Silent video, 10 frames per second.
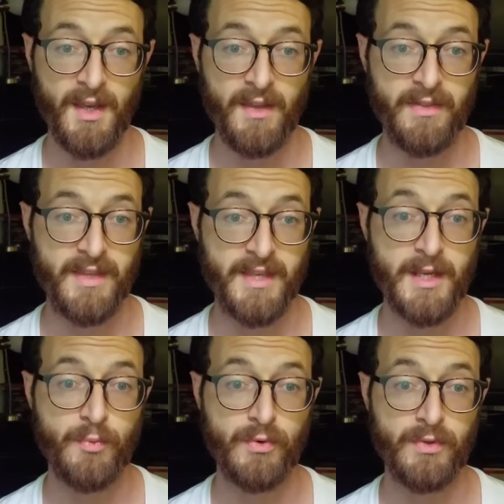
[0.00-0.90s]
The
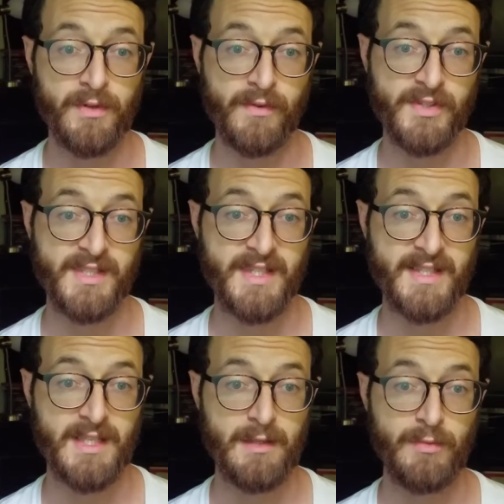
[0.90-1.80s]
Hebrew University
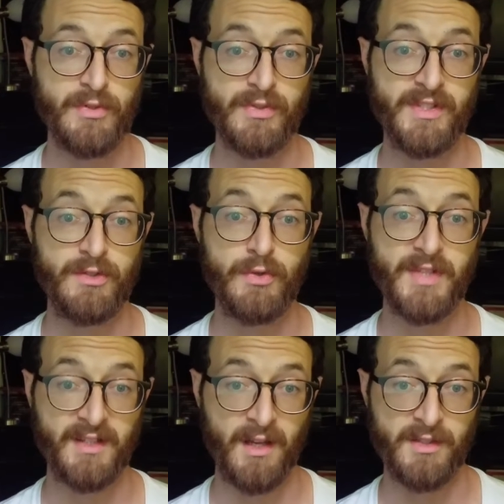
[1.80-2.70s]
team used new
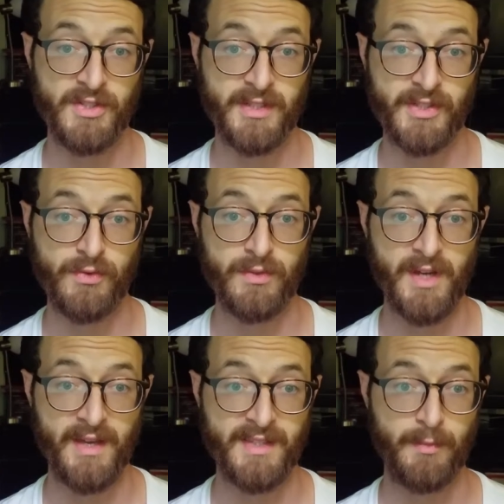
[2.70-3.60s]
technology to
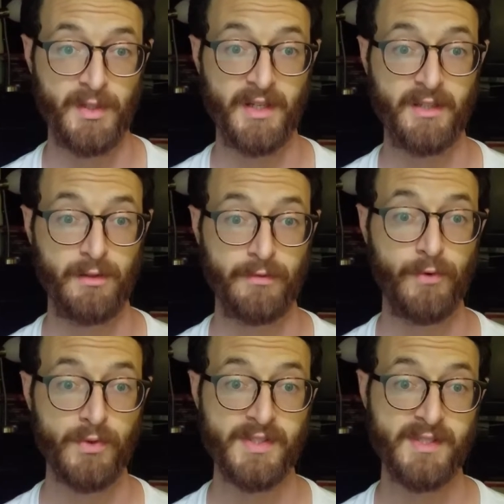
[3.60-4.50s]
scrutinize the molecular
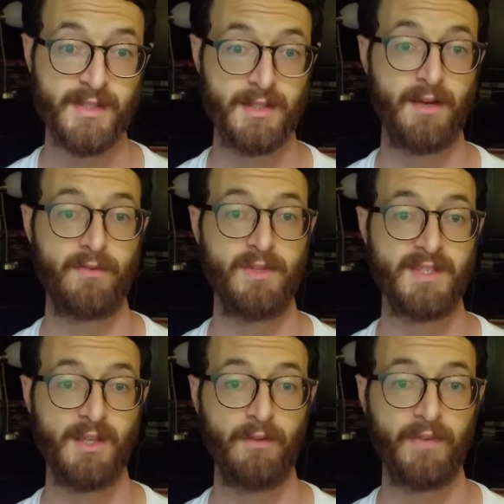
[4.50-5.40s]
forces that govern the
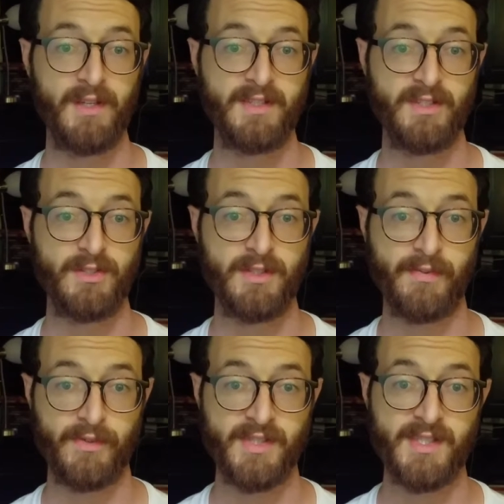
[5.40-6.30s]
cell fate decisions
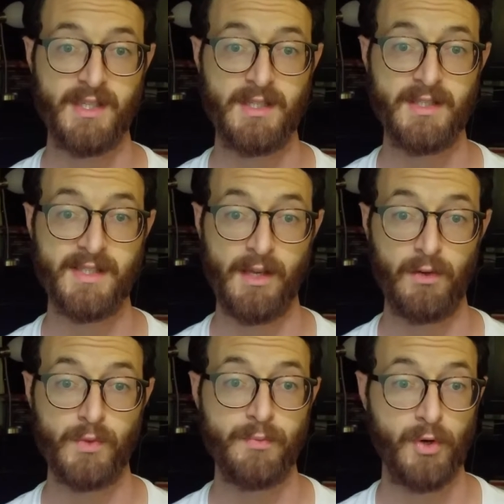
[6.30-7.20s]
for skin cell
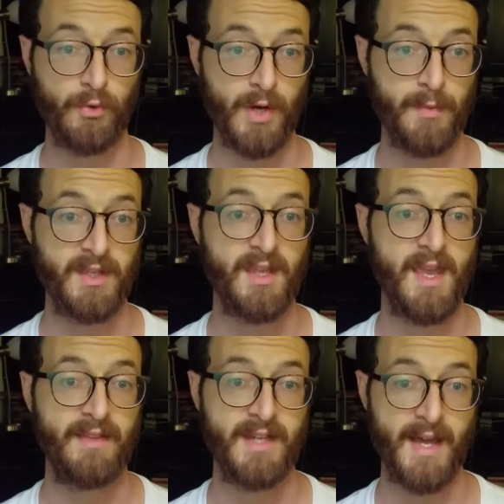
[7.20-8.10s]
reprogramming
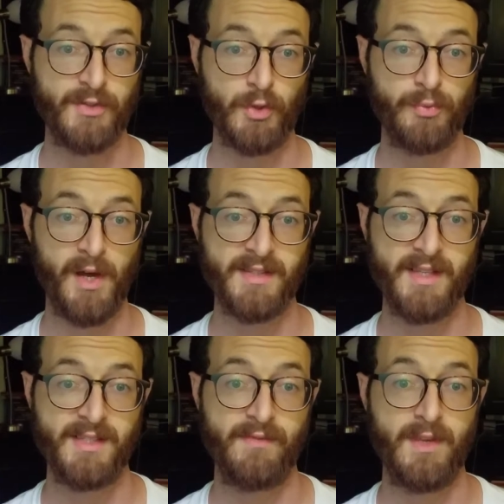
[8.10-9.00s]
and the natural
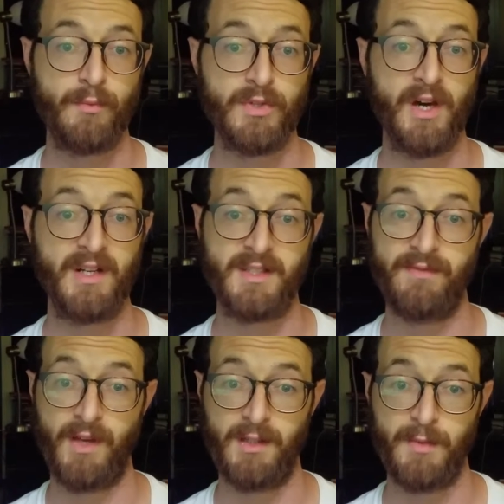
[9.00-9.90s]
process of embryonic
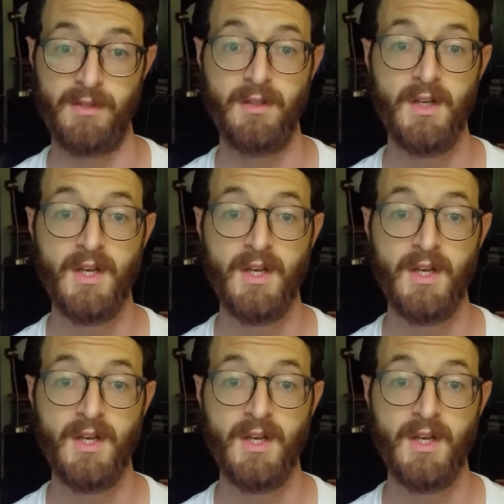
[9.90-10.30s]
development.